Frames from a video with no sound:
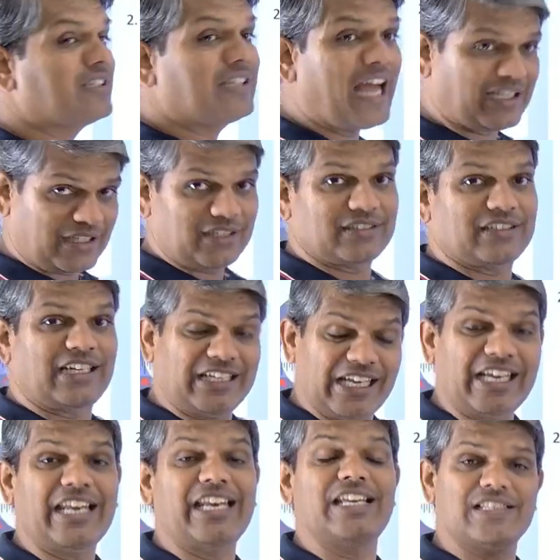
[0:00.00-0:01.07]
That the
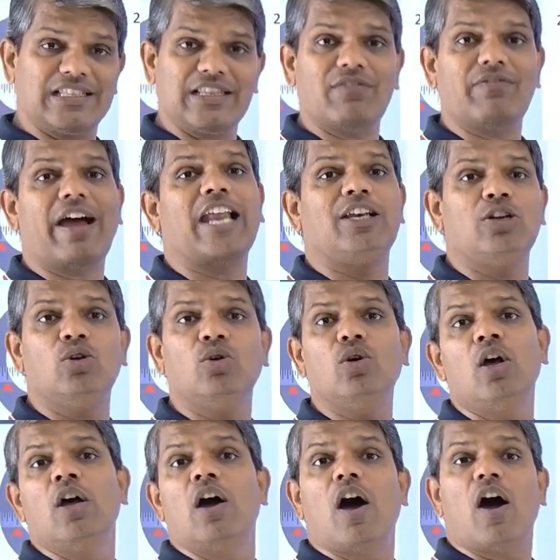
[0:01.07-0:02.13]
decrease in the value
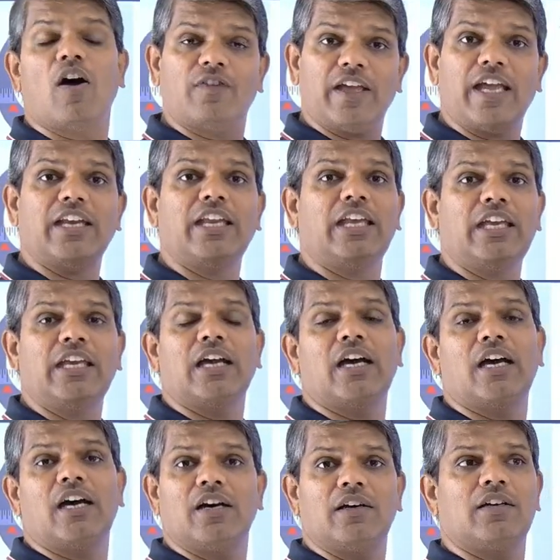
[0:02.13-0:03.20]
of any
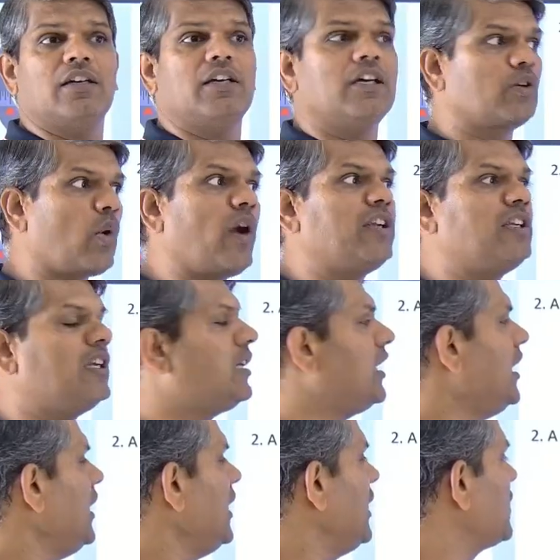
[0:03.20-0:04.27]

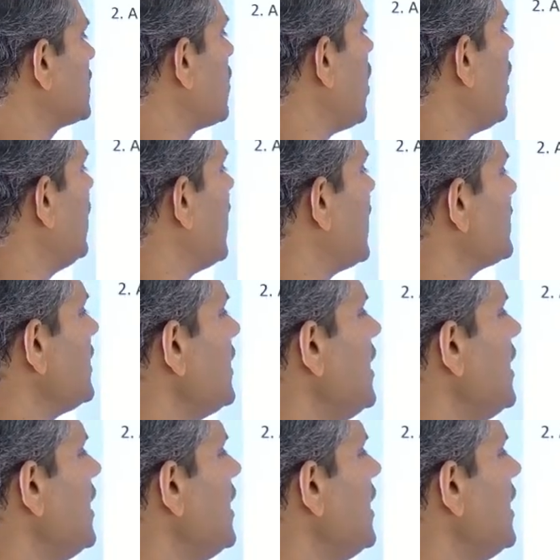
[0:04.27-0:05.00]
quantity is called as